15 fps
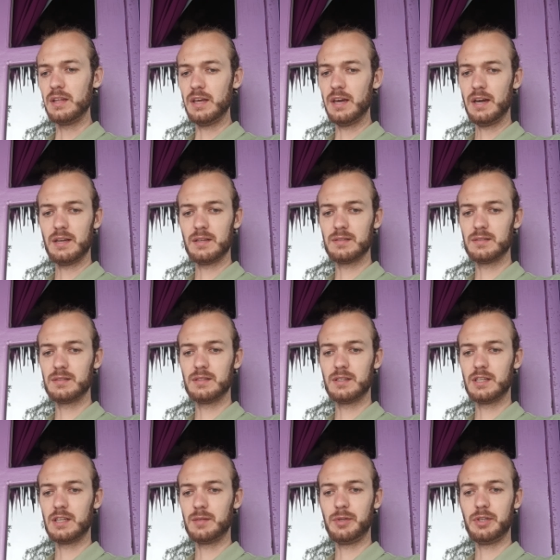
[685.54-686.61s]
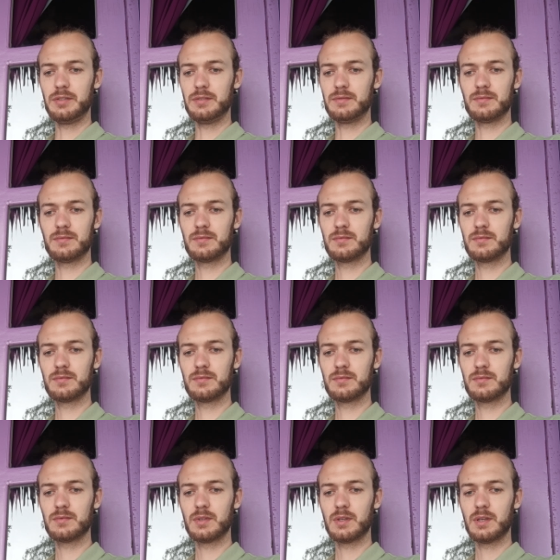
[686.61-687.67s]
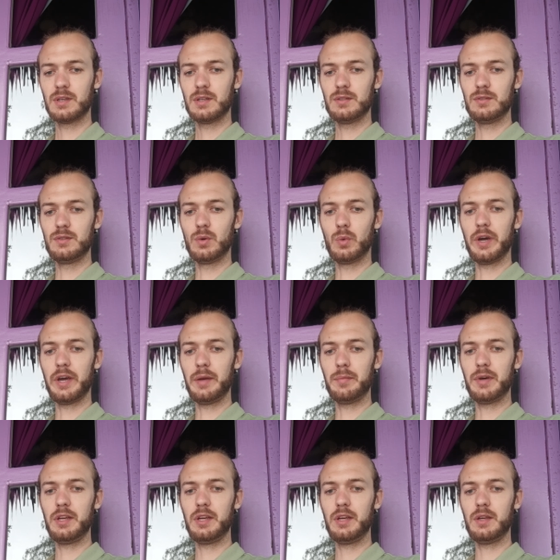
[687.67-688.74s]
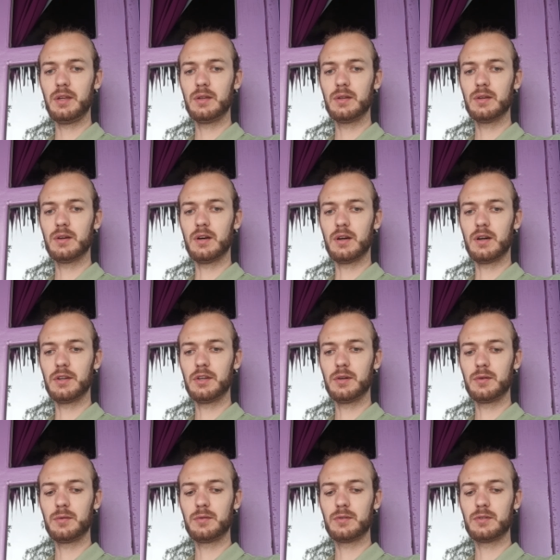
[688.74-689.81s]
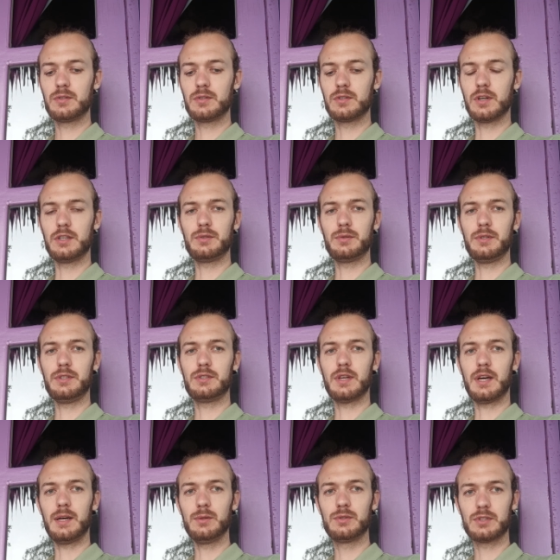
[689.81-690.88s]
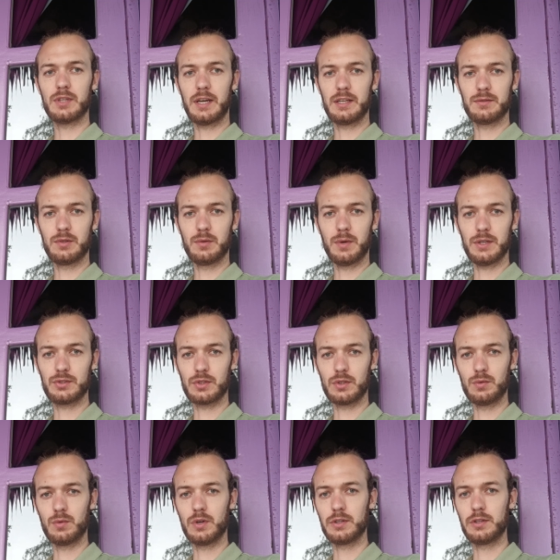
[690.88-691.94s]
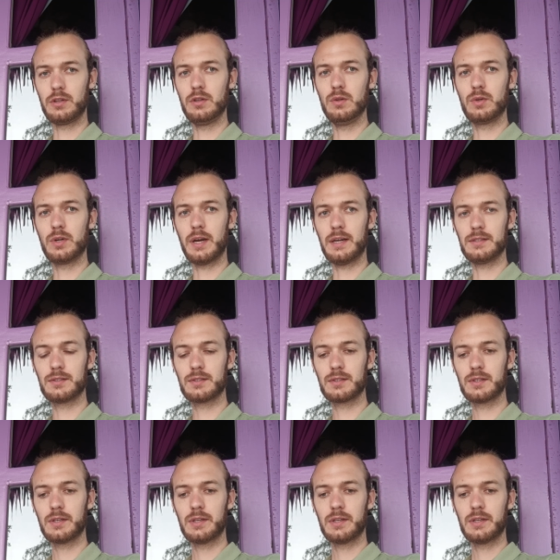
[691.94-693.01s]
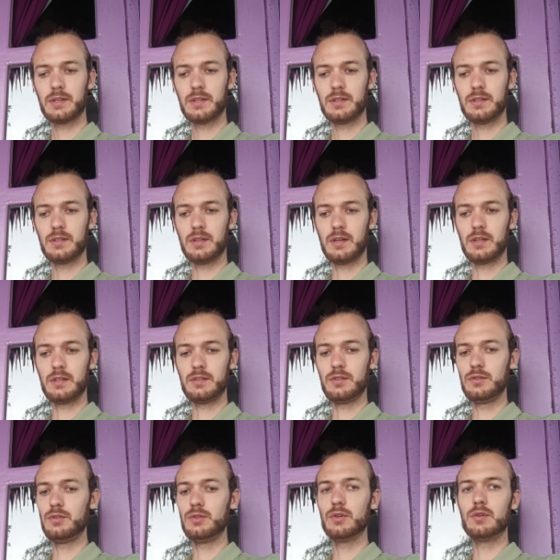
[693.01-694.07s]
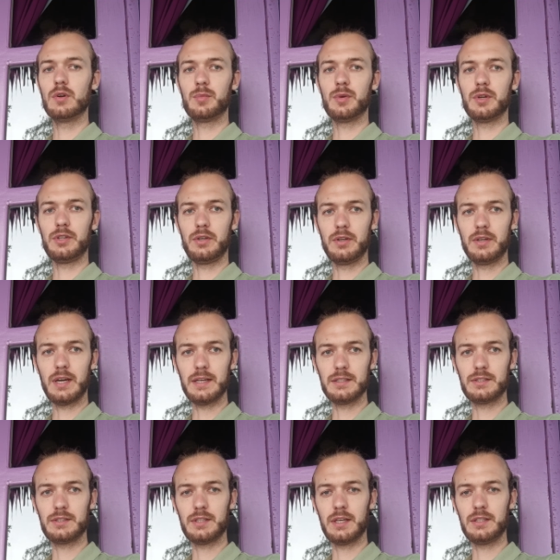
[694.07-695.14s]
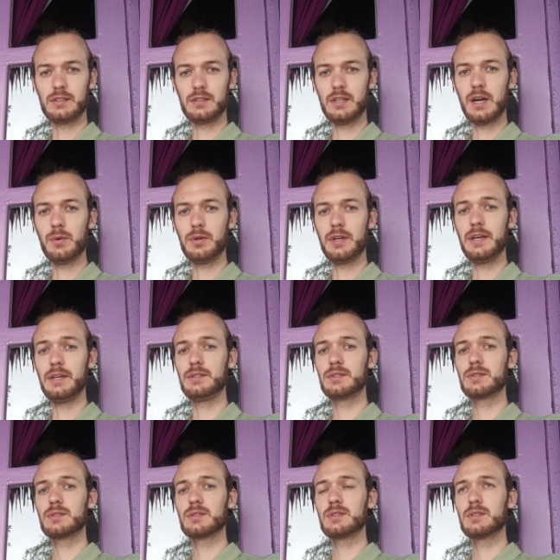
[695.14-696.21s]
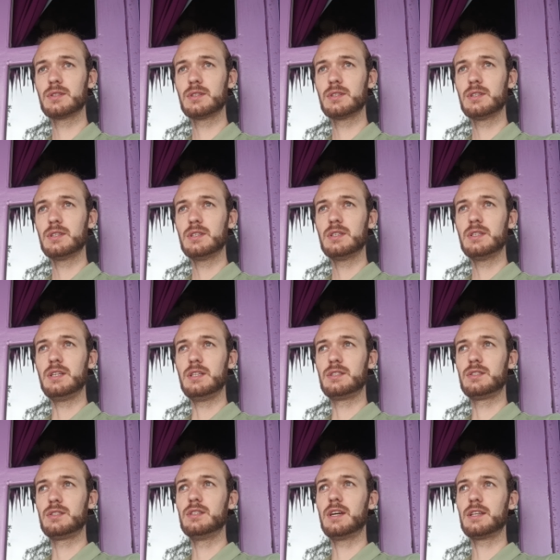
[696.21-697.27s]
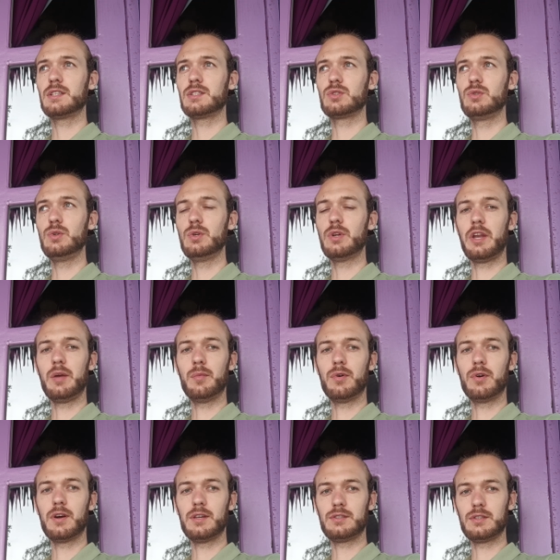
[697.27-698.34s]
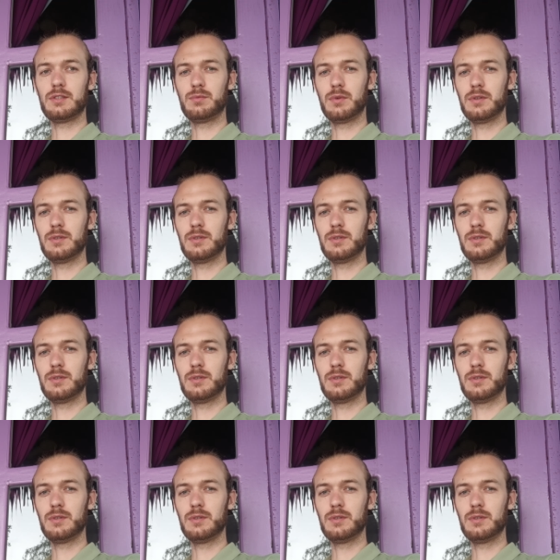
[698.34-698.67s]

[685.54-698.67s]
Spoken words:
yeah, I mean, the way many other countries outside of the Western world look at Europe and the United States nowadays, it's not as good anymore as it